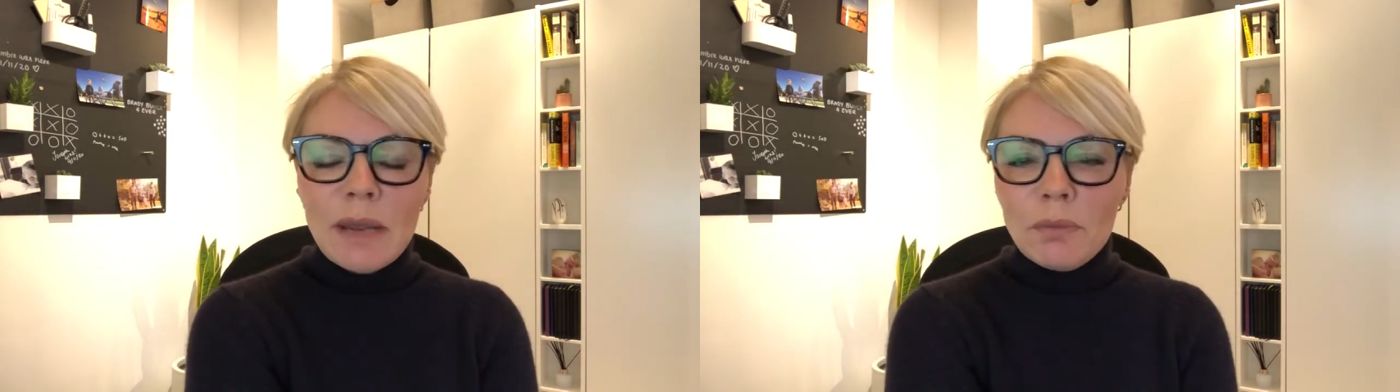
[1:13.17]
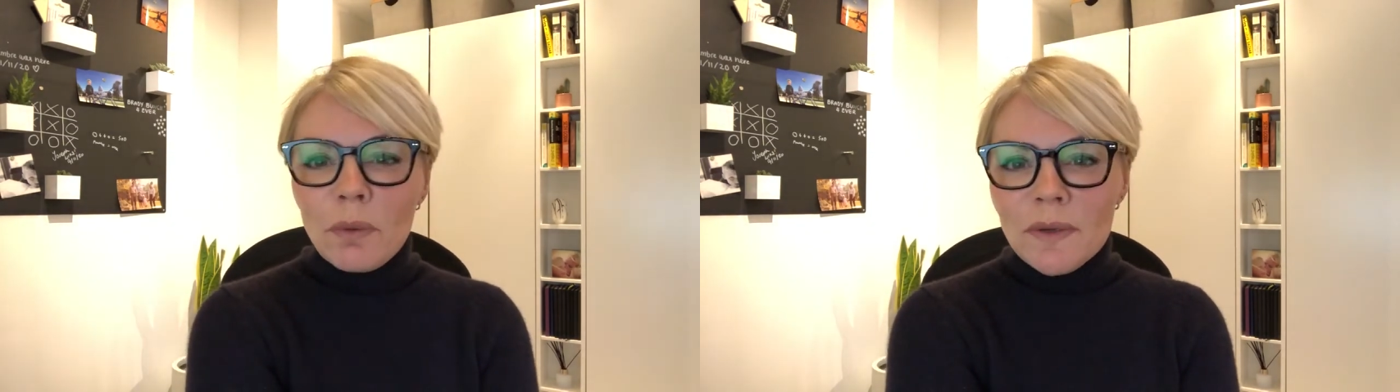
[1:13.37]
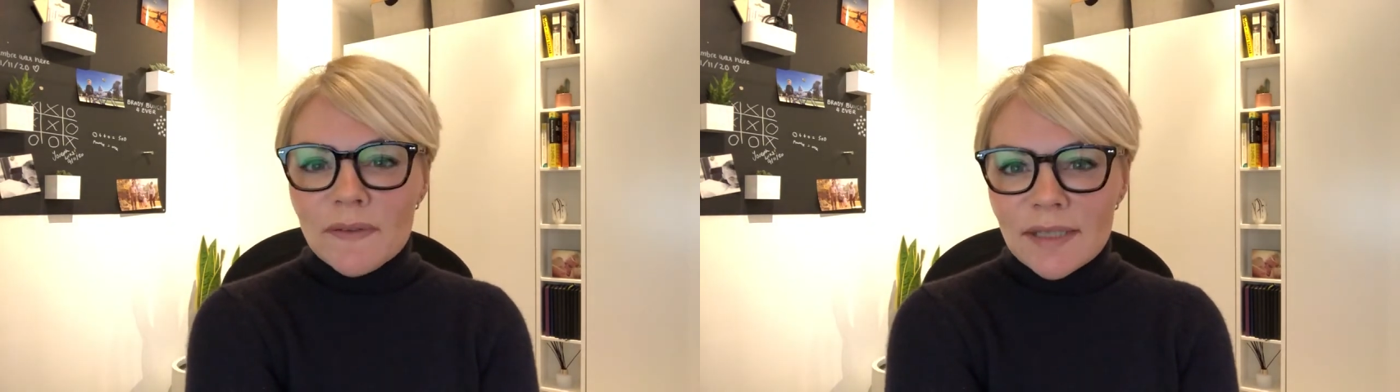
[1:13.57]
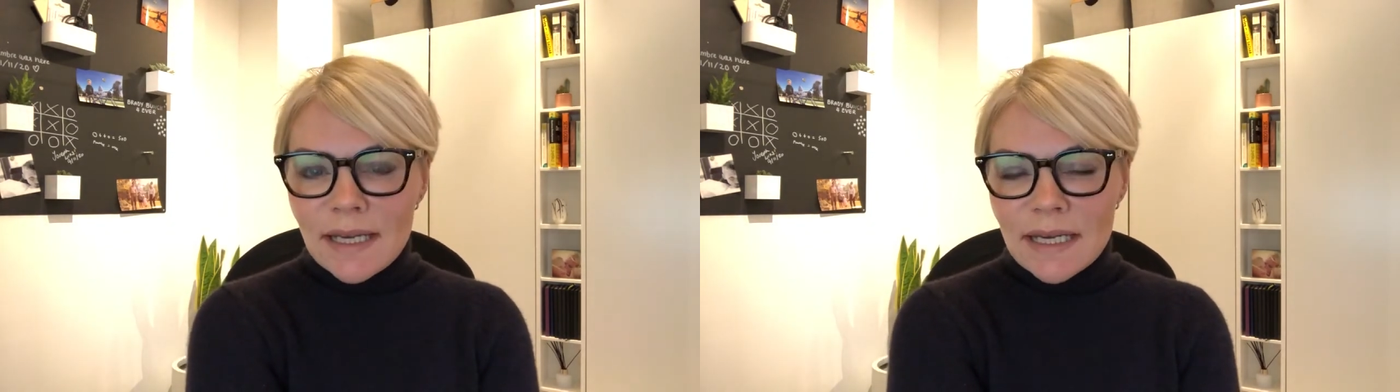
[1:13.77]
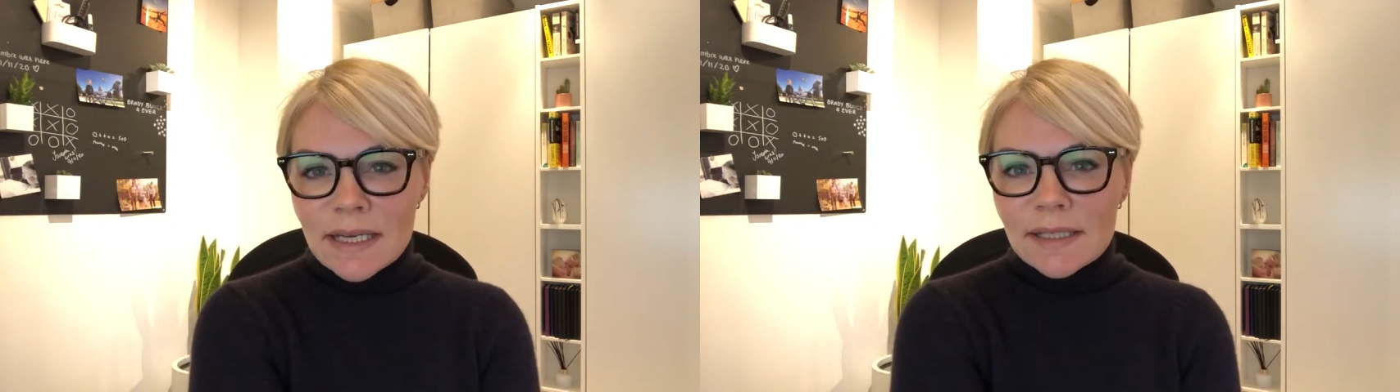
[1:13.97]
and what we've
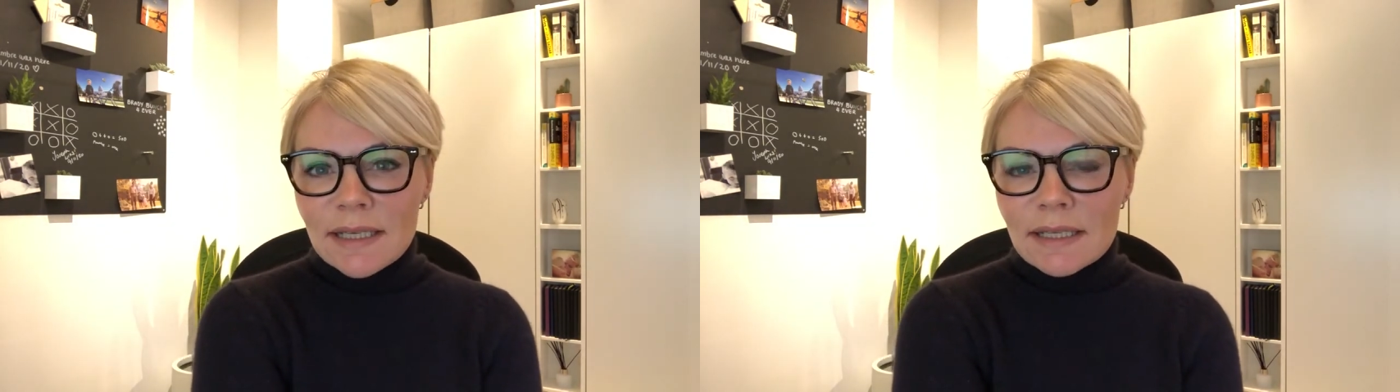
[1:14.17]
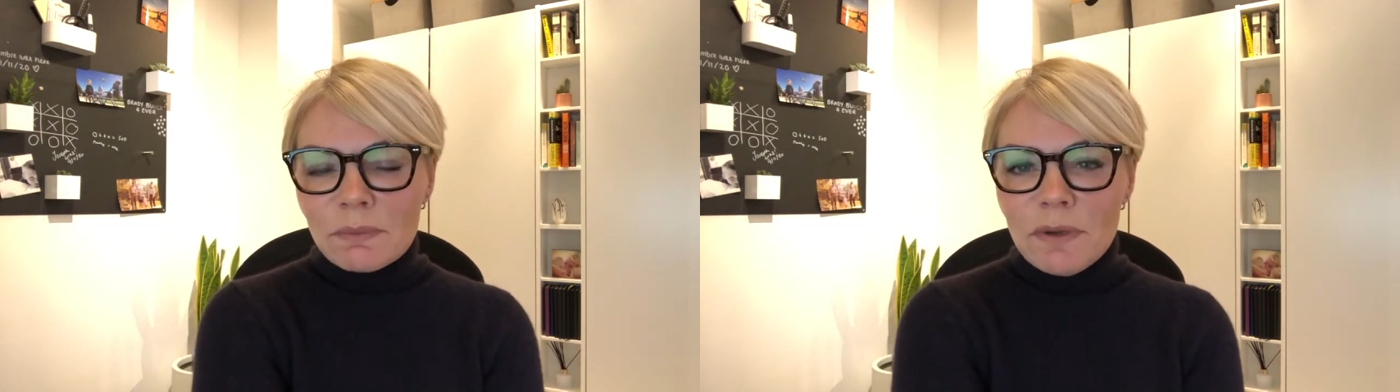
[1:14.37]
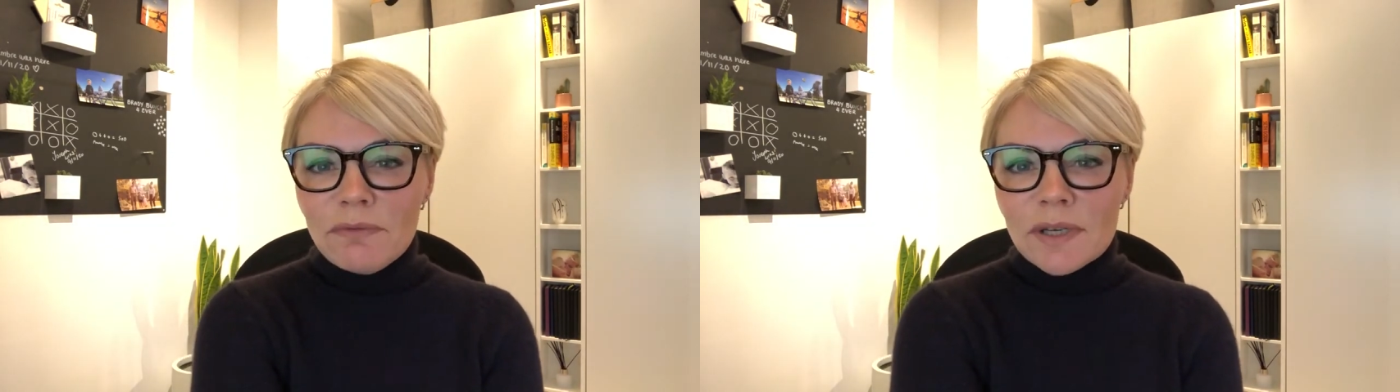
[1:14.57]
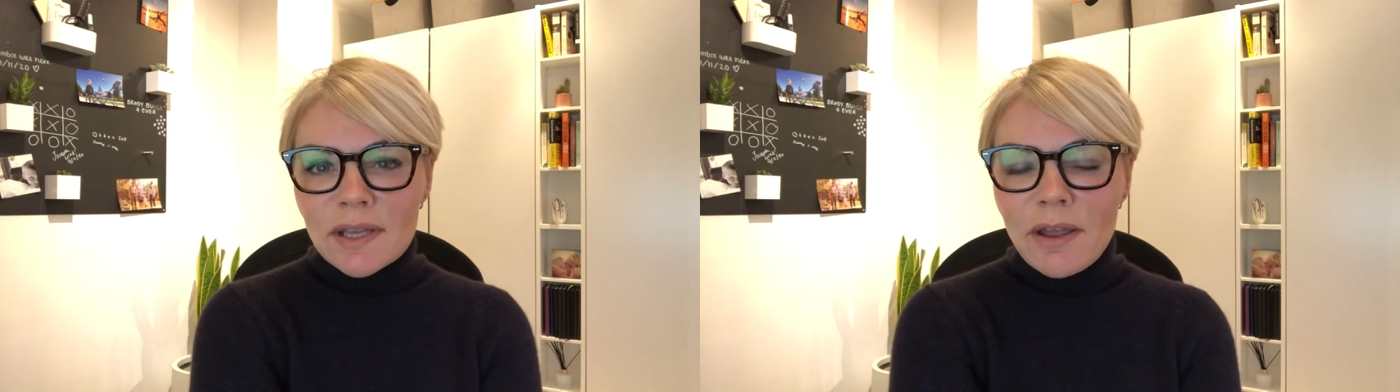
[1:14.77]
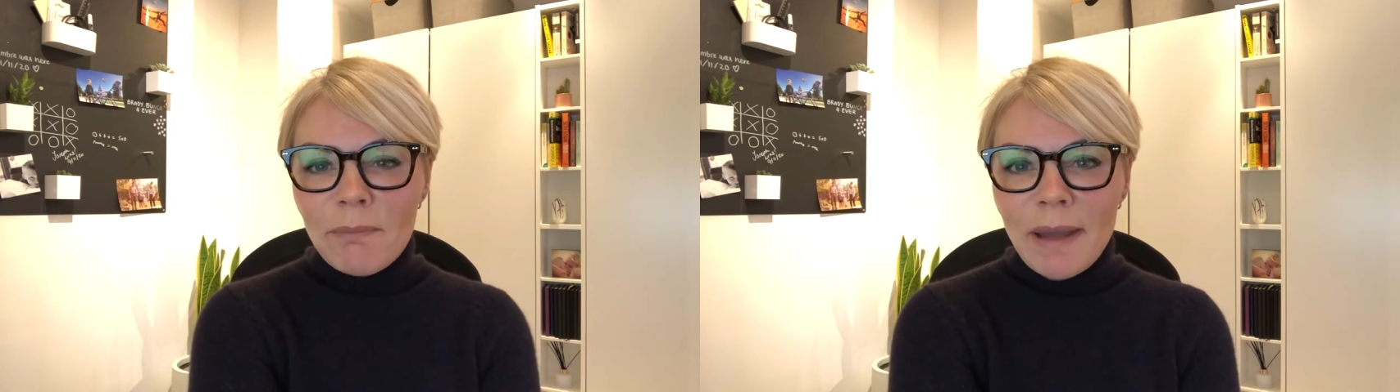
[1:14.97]
seen since we've
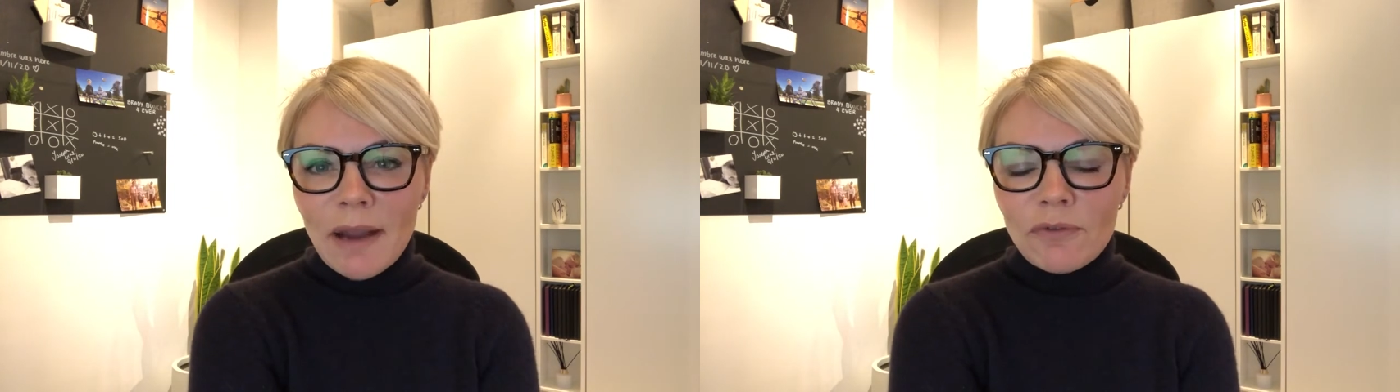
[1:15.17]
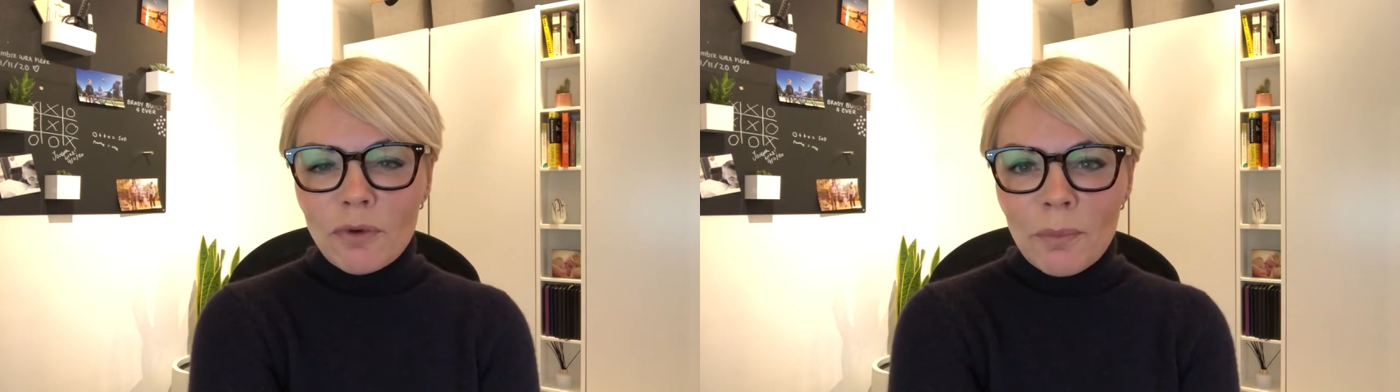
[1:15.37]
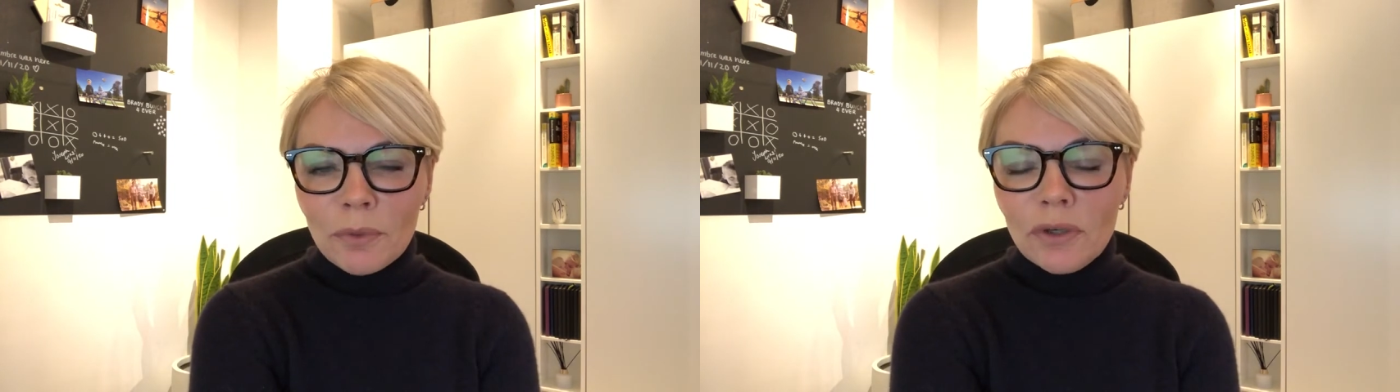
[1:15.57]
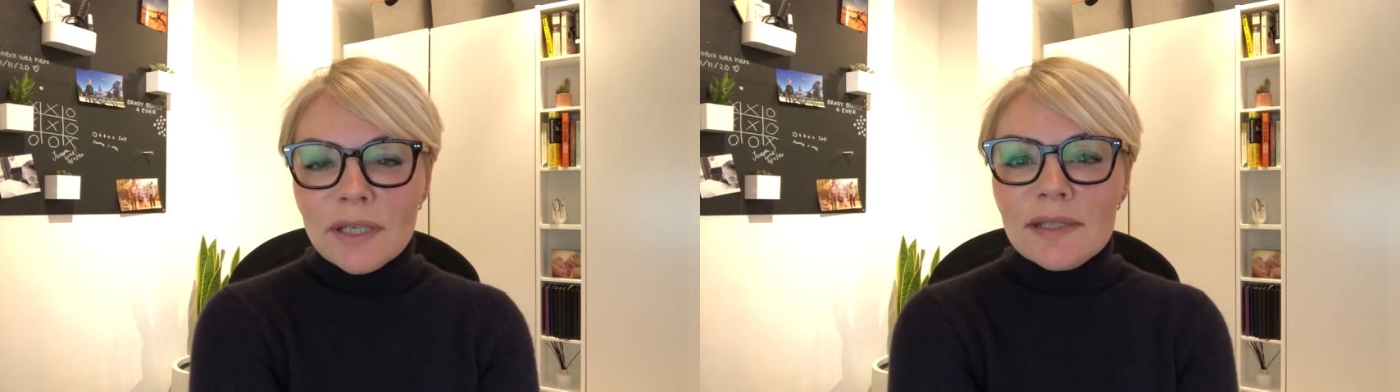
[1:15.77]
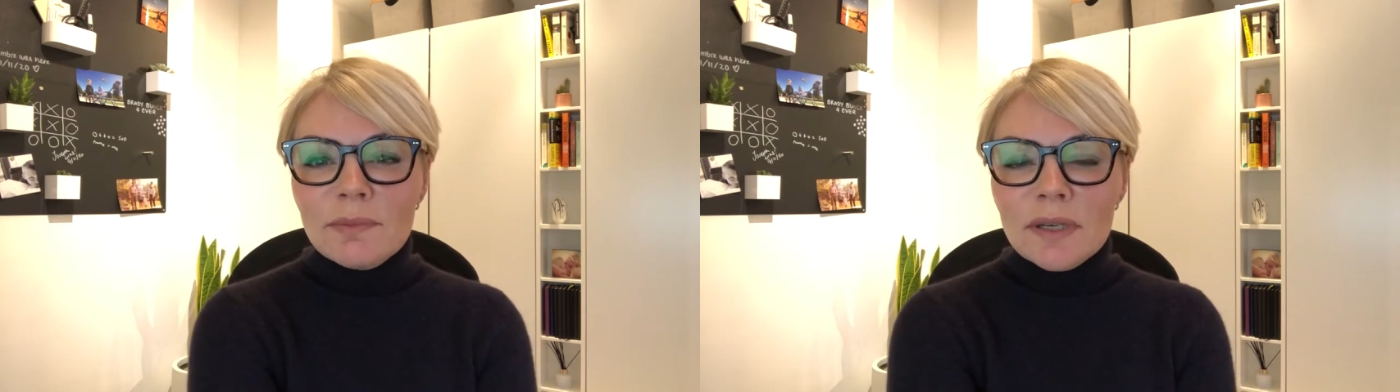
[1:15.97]
returned back from
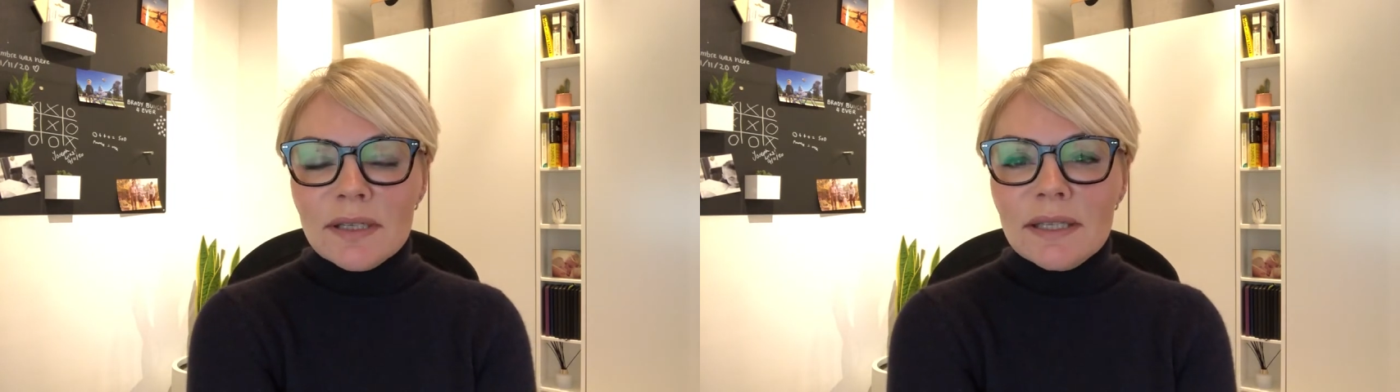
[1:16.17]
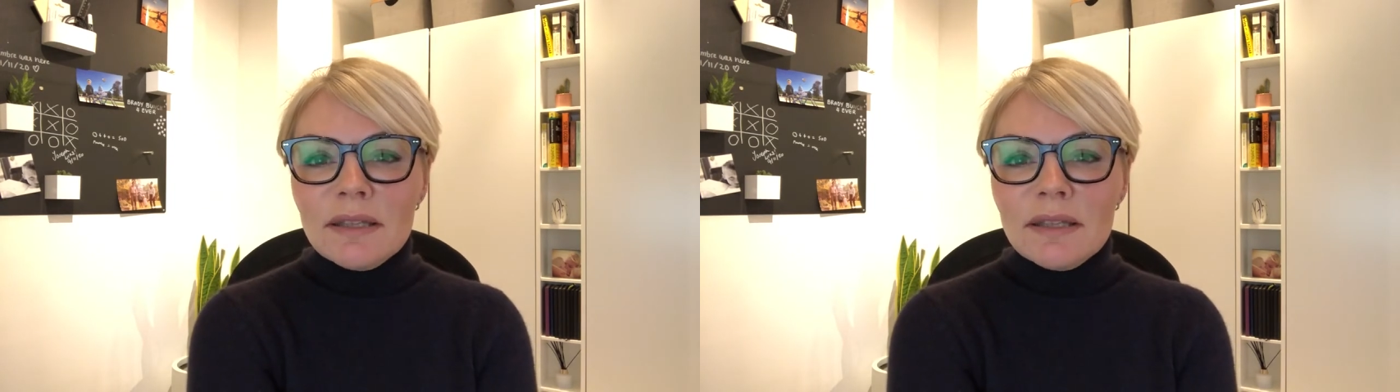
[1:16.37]
Christmas,